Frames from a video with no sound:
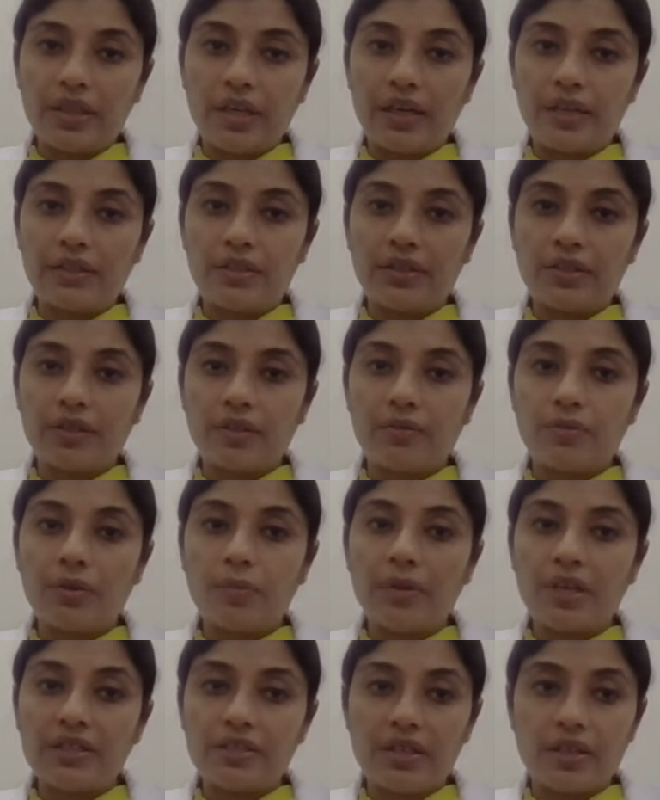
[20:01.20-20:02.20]
that we
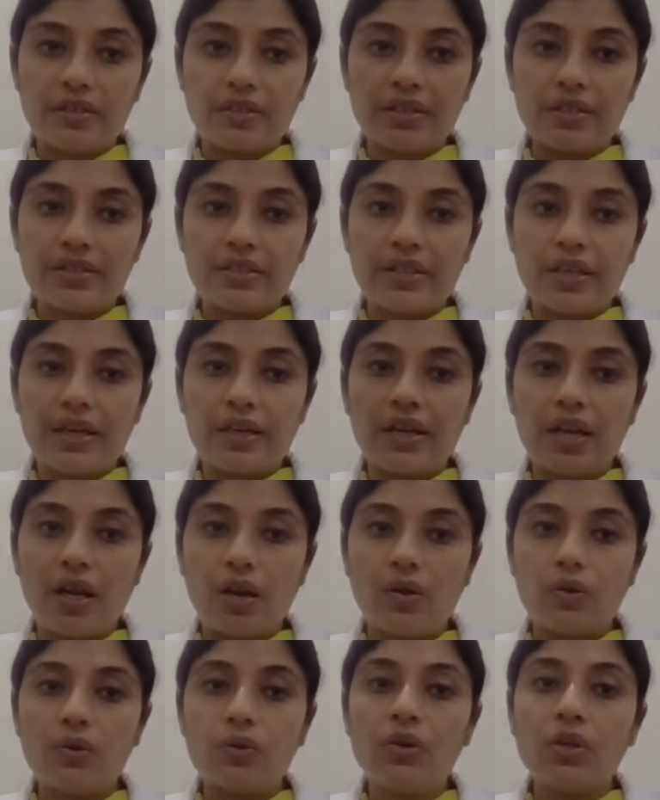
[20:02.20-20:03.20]
must understand
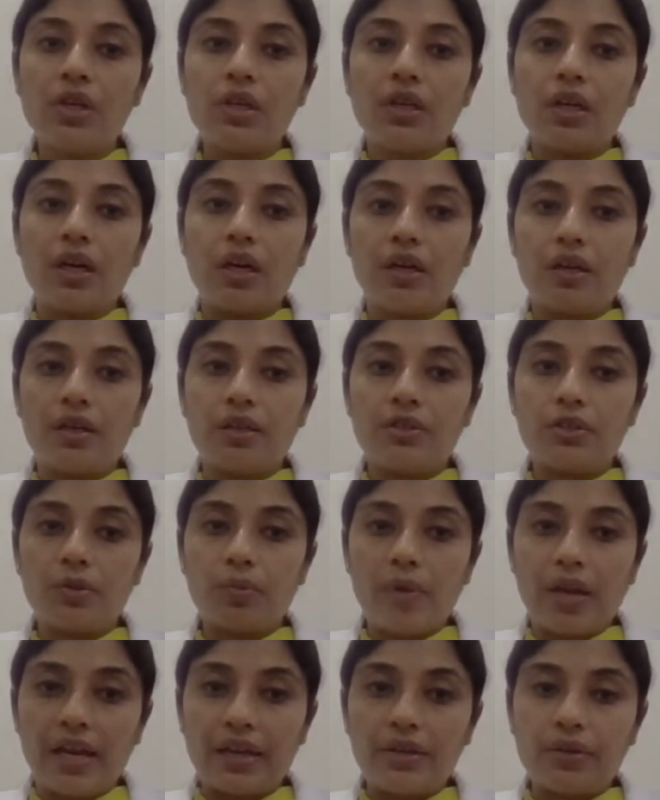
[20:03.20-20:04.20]
how
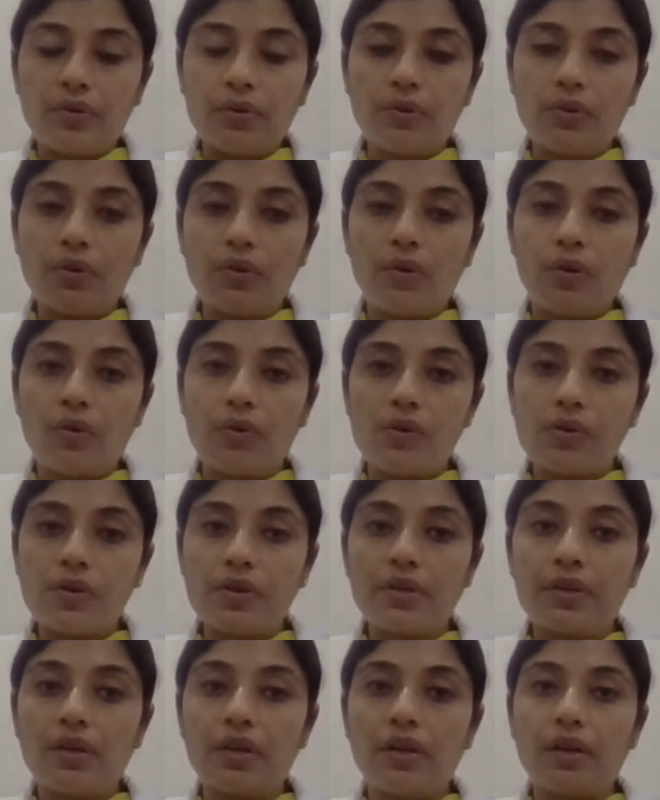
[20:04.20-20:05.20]
tobacco
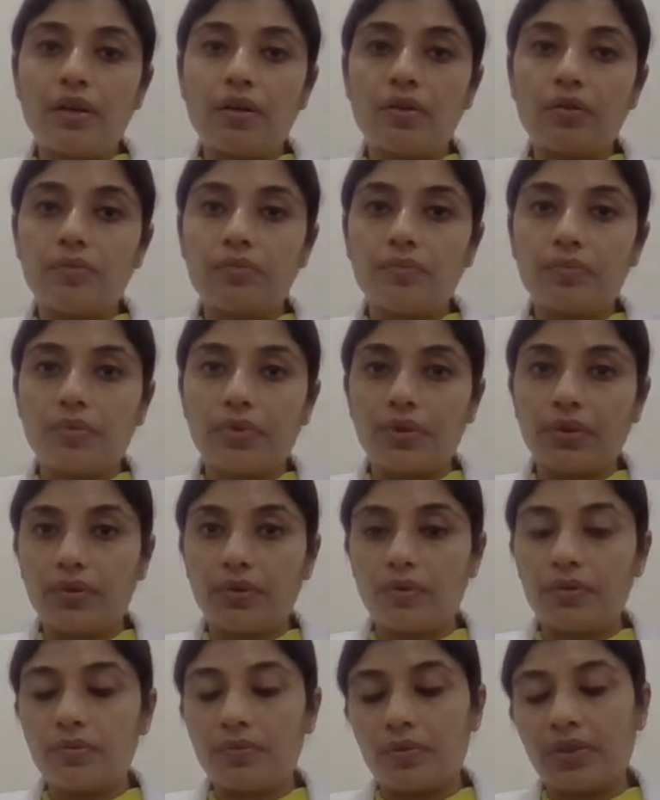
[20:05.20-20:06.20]
or
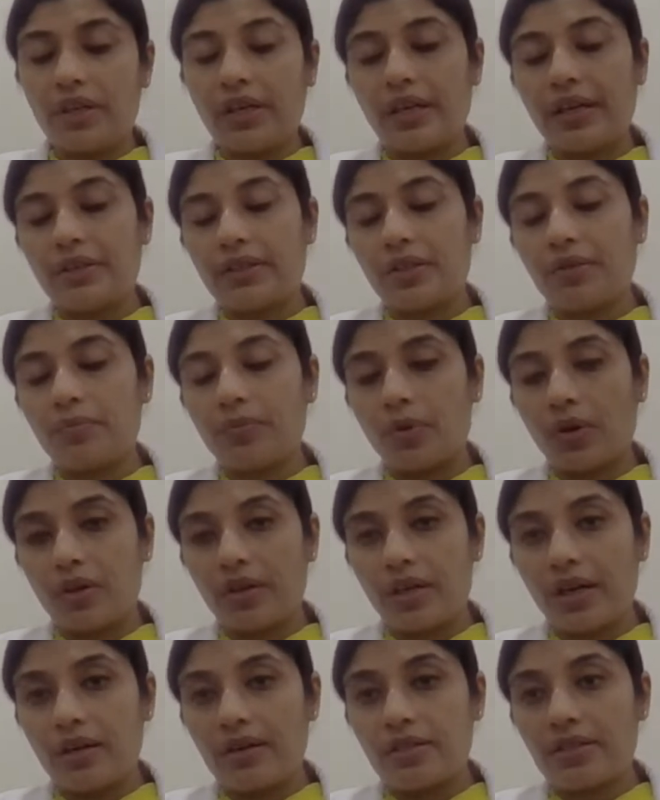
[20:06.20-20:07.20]
related
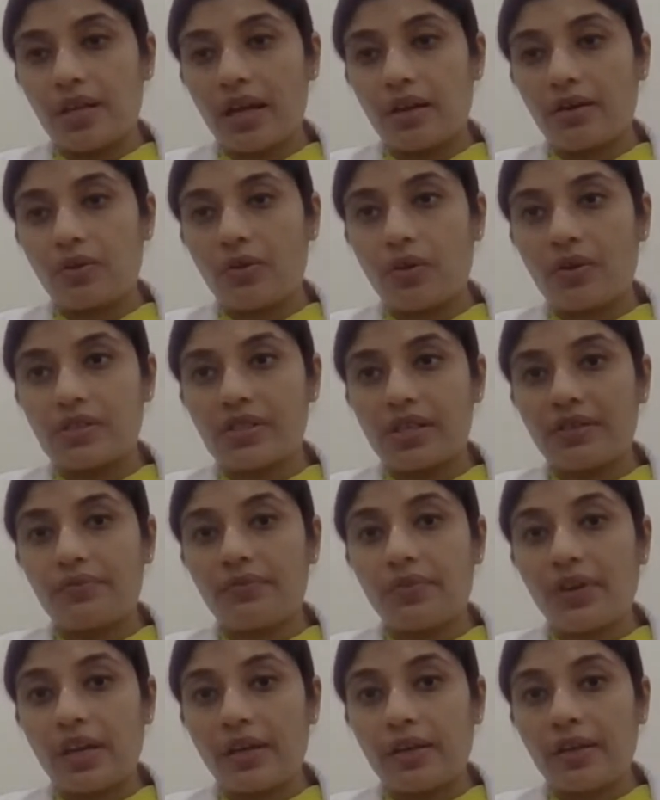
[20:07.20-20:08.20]
products are
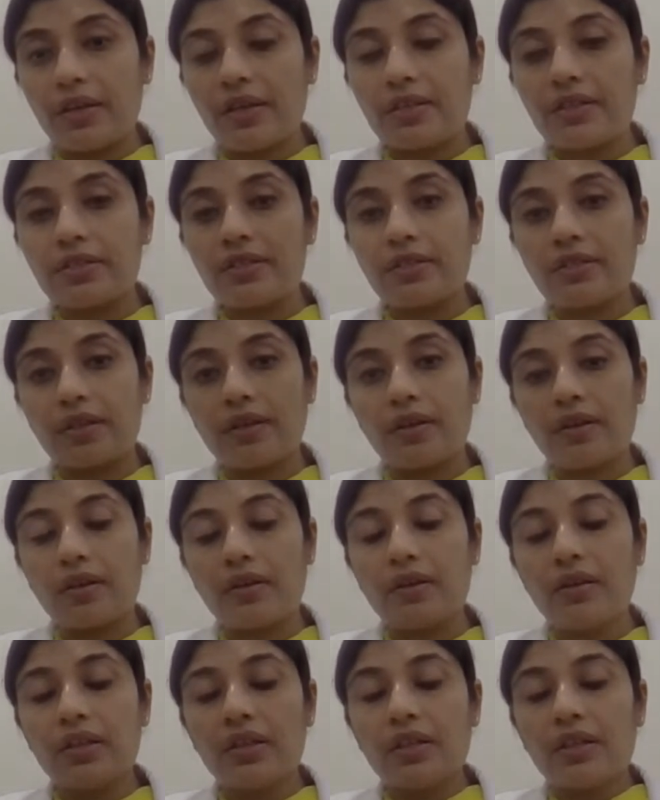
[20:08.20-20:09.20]
causing various
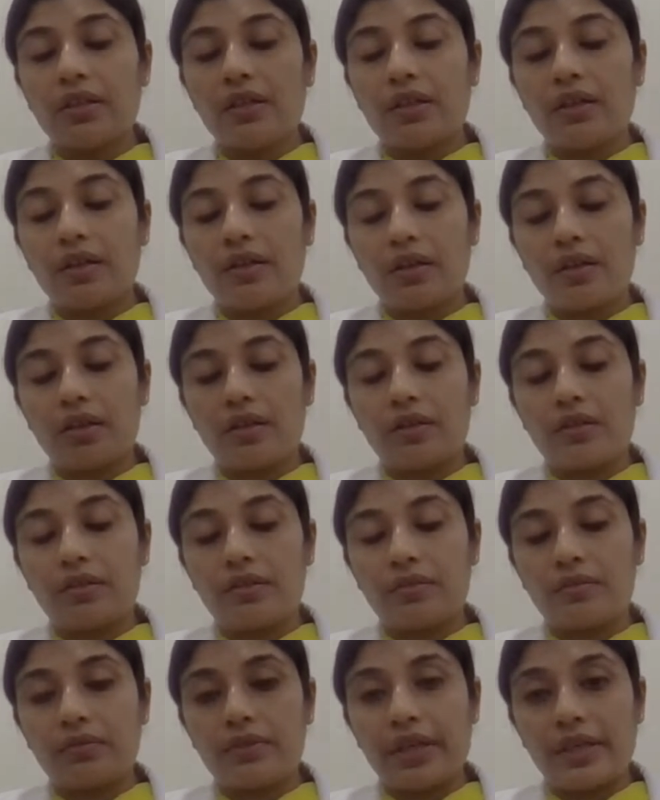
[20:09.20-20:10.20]

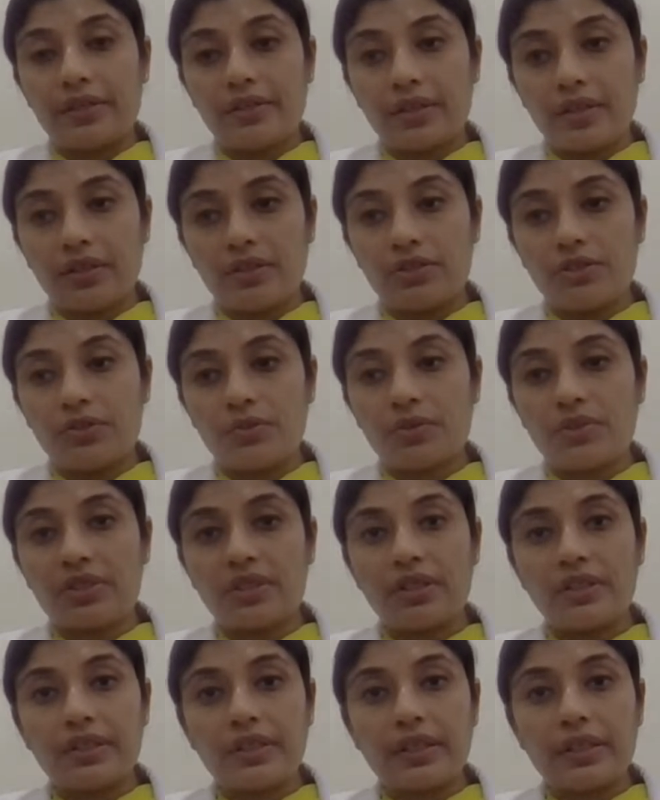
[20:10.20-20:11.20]
dental issues,
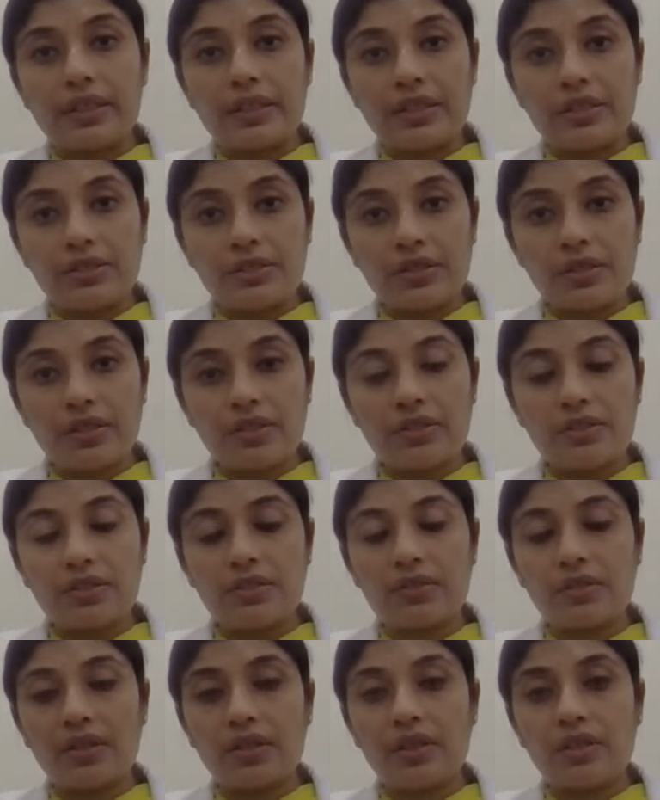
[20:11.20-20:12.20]
certain
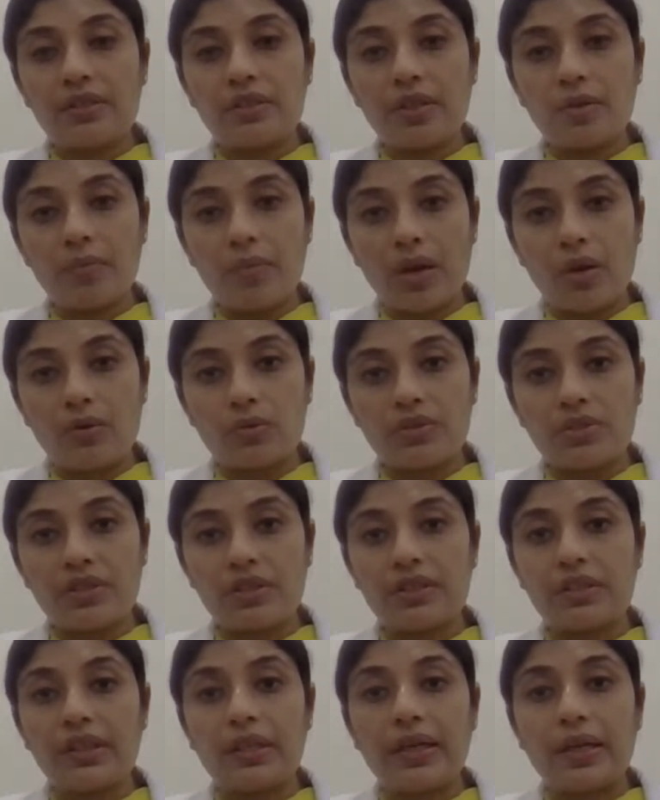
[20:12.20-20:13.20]
lesions in the mouth,
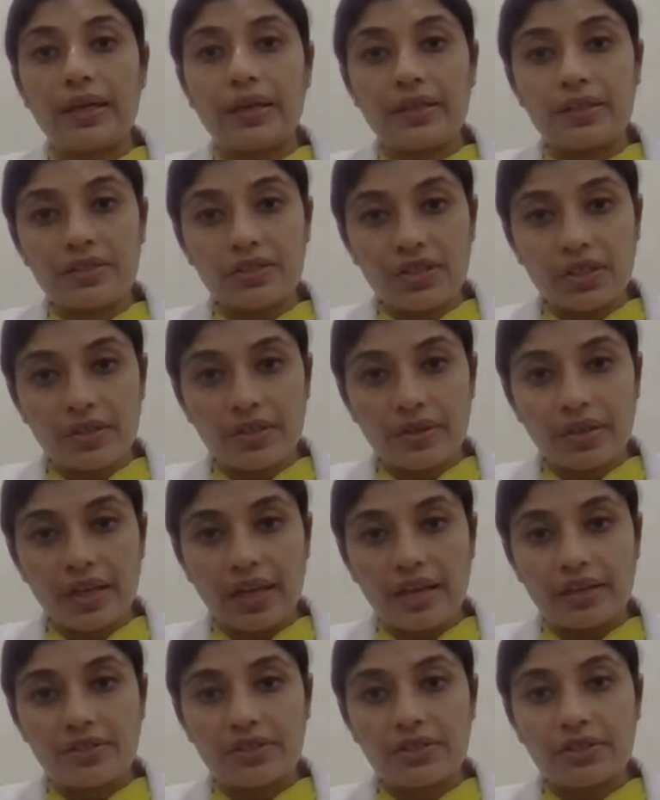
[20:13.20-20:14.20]
certain allergic
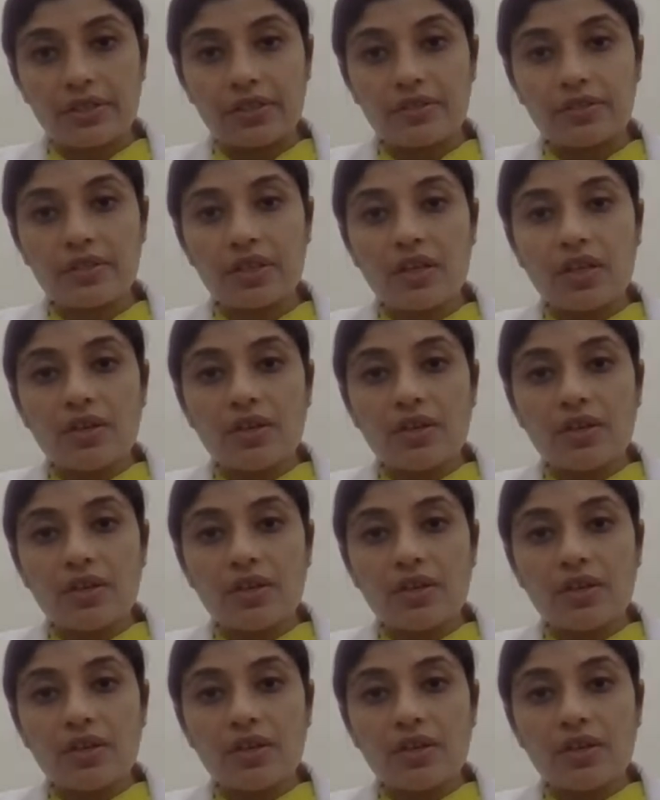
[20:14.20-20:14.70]
reactions